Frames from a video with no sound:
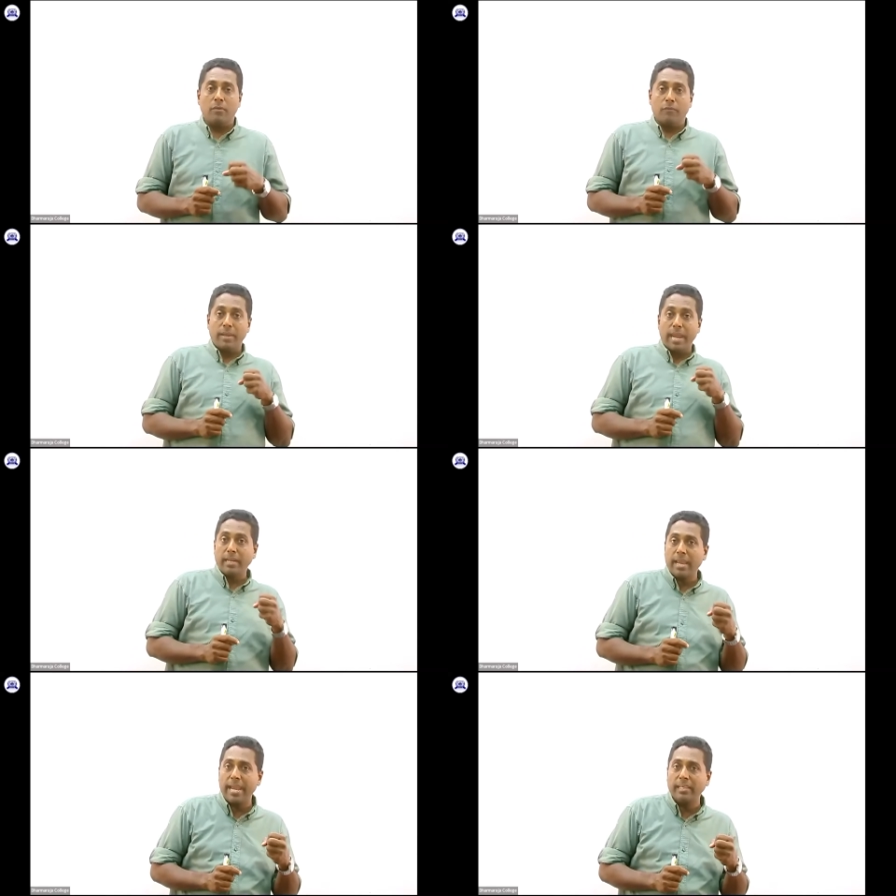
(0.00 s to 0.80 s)
We
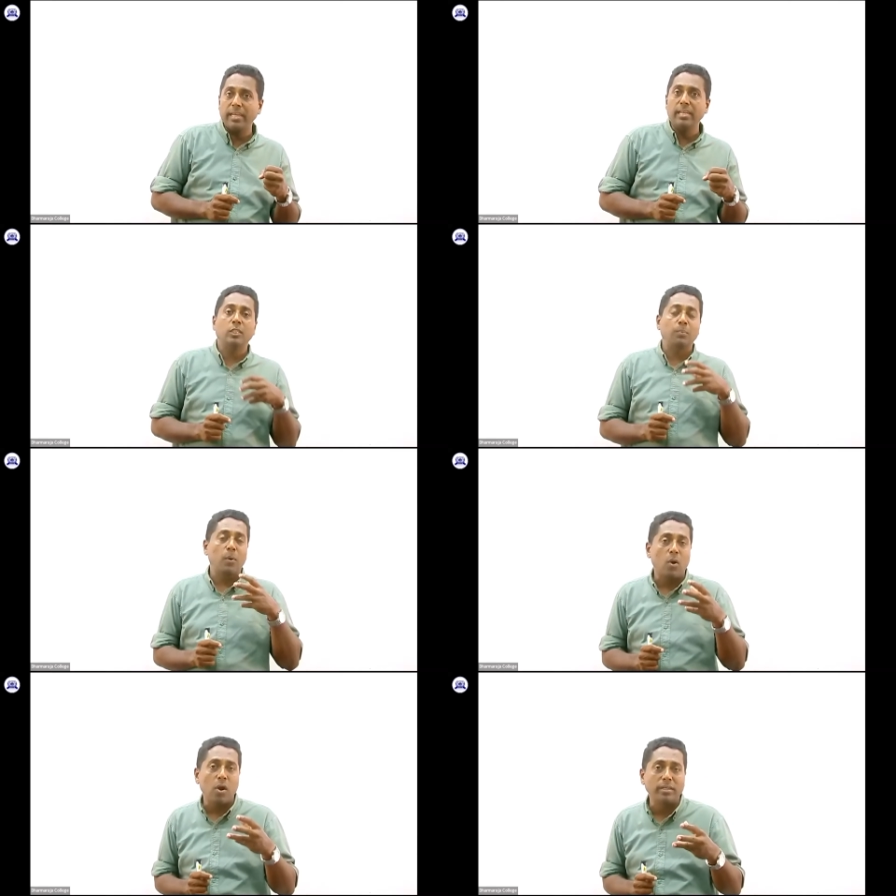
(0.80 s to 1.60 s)
engage in
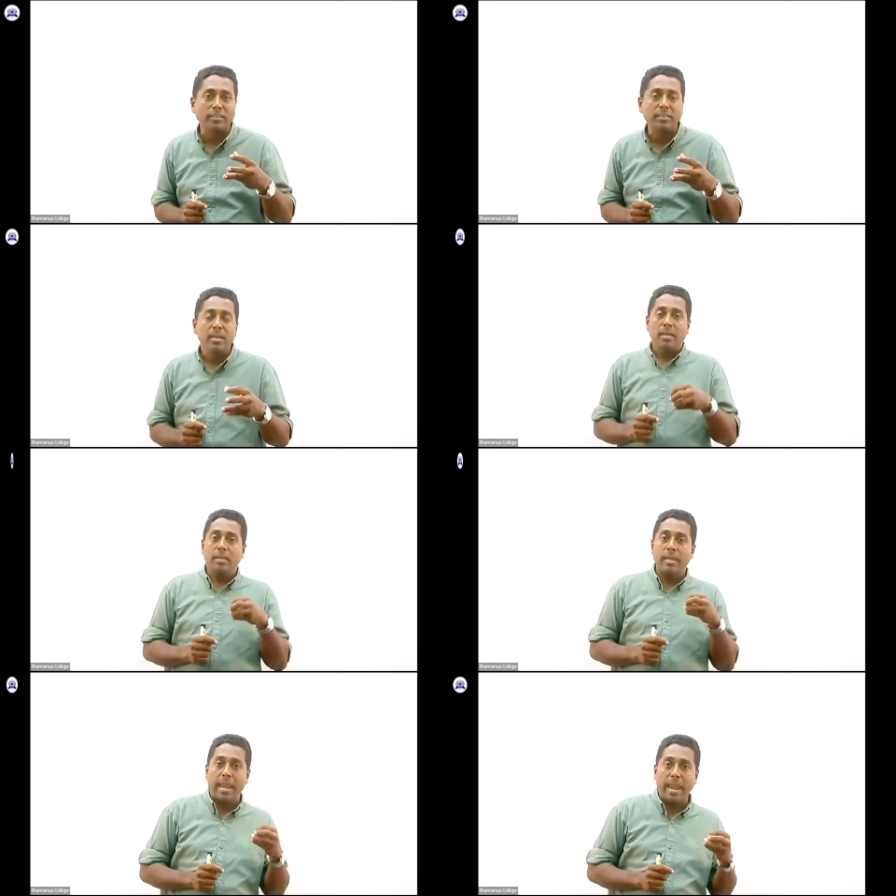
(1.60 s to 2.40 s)
sports,
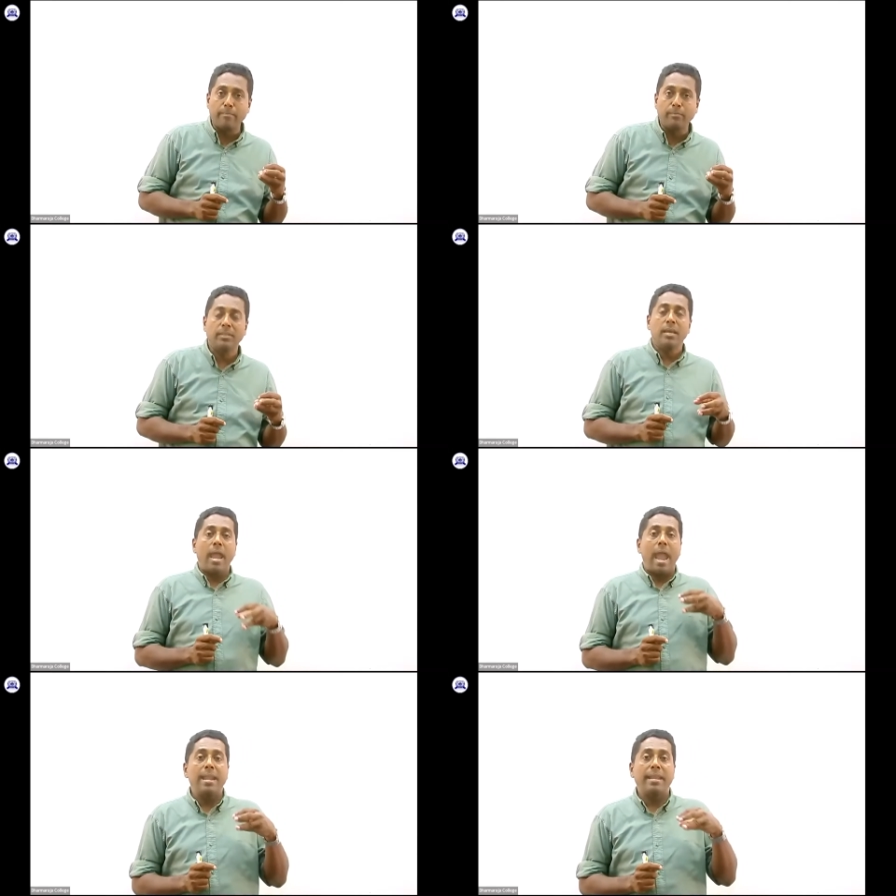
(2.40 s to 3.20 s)
games,
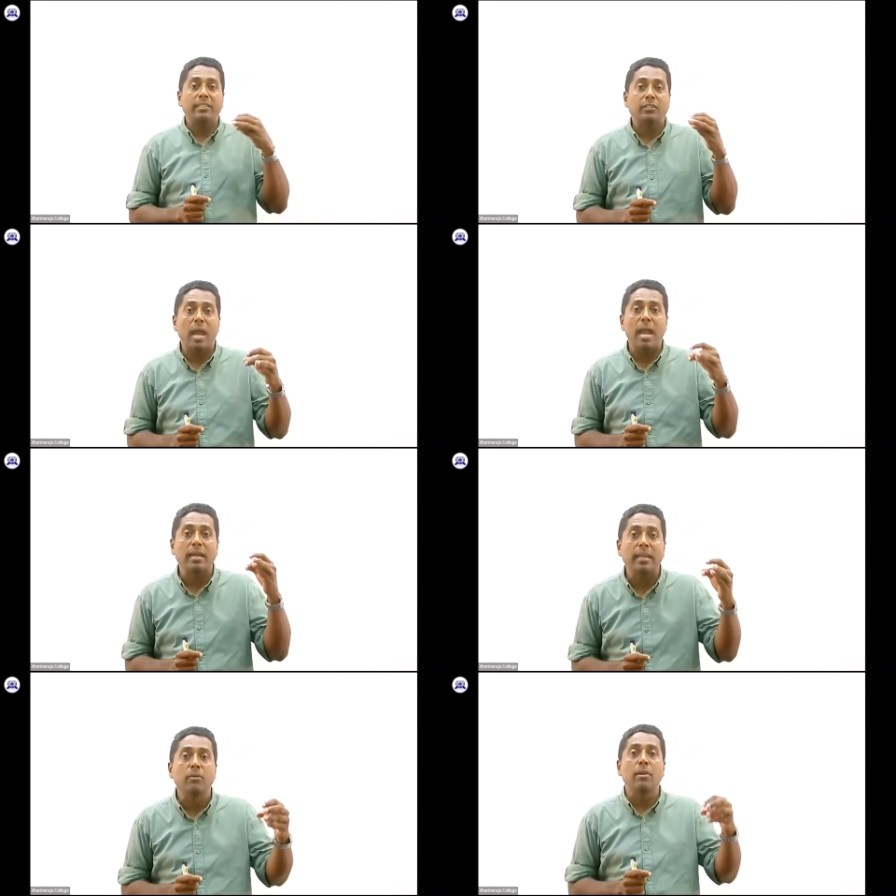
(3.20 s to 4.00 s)
and
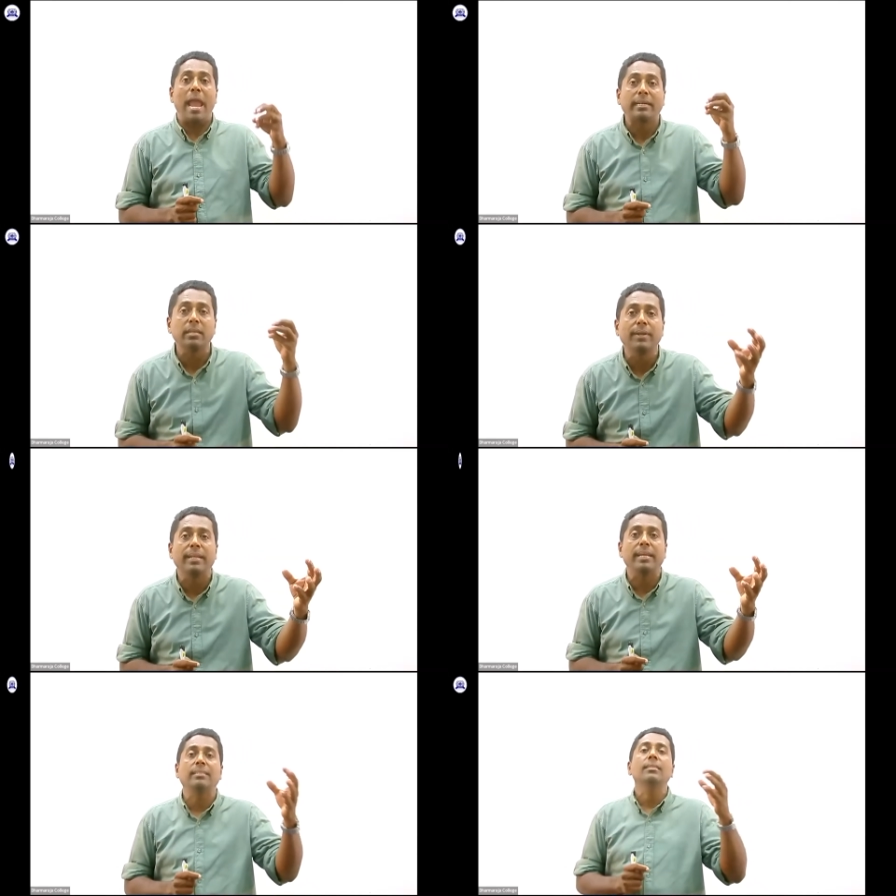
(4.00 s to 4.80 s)
extracurricular
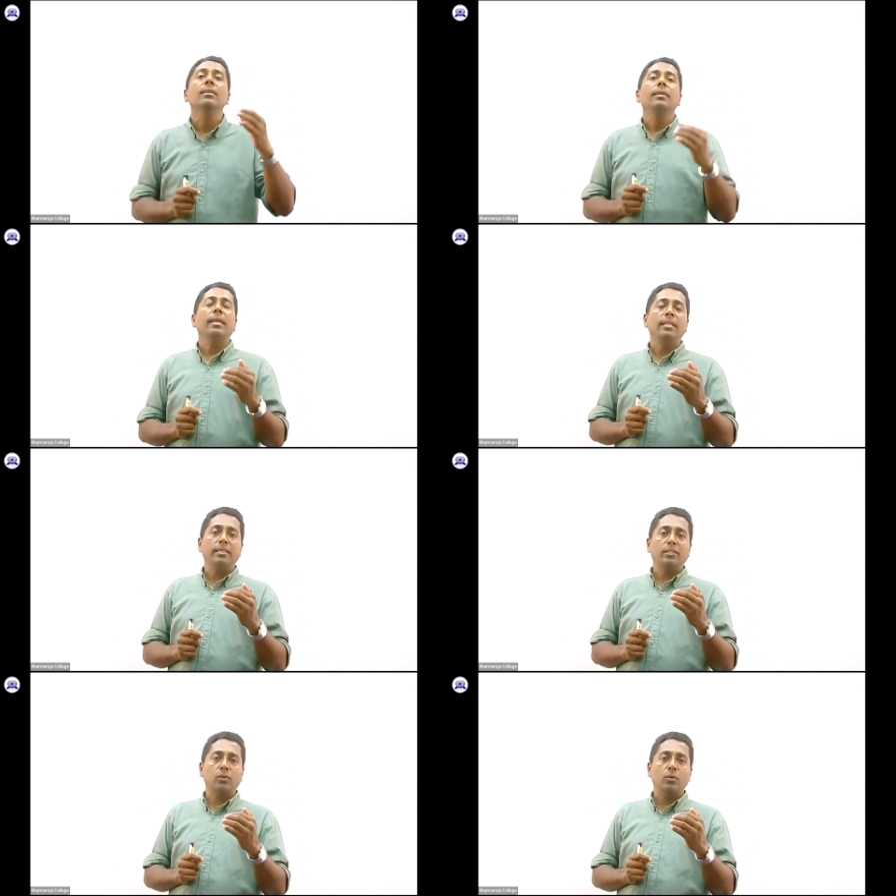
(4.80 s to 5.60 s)
activities in
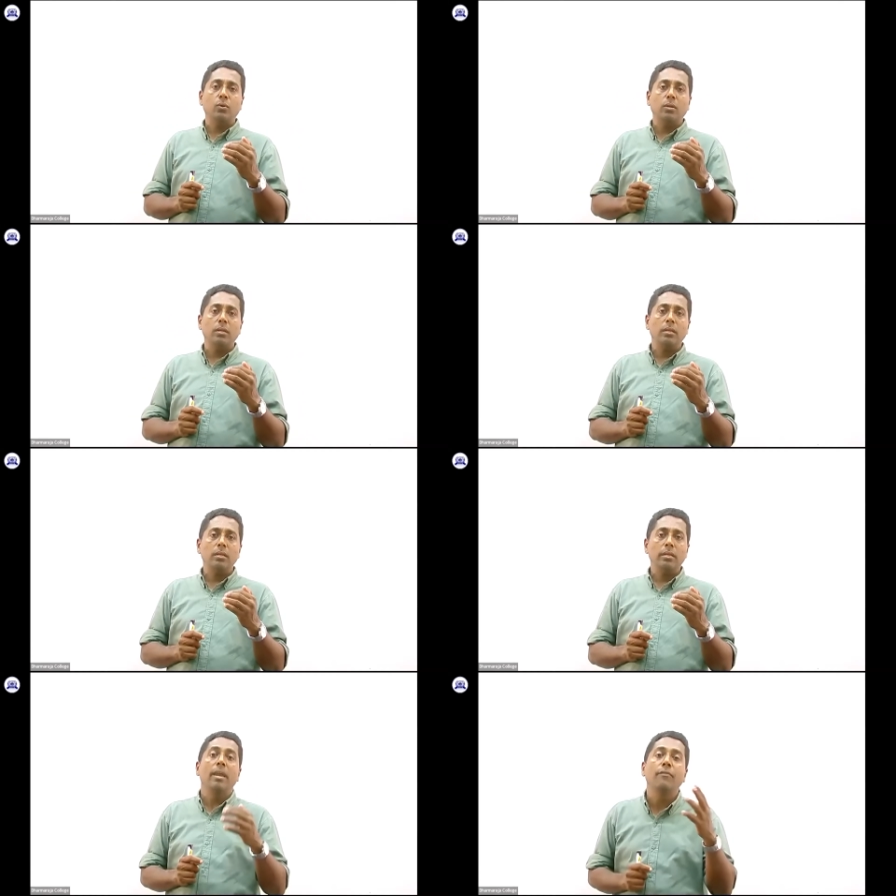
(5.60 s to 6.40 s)
the school
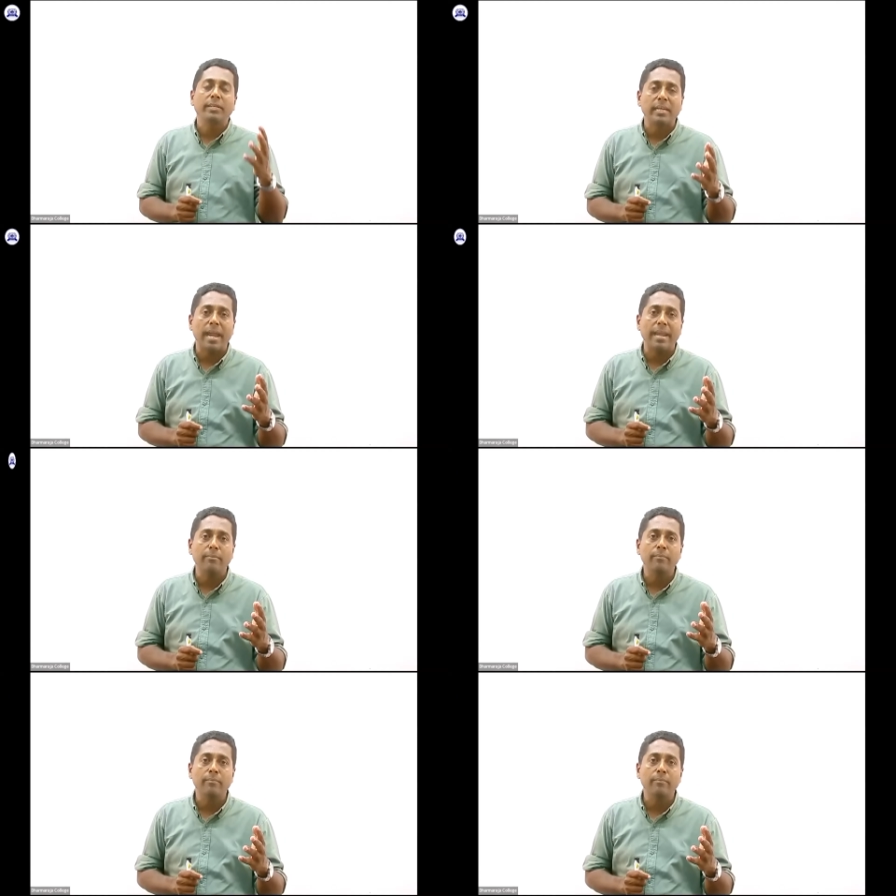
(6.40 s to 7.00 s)
every time.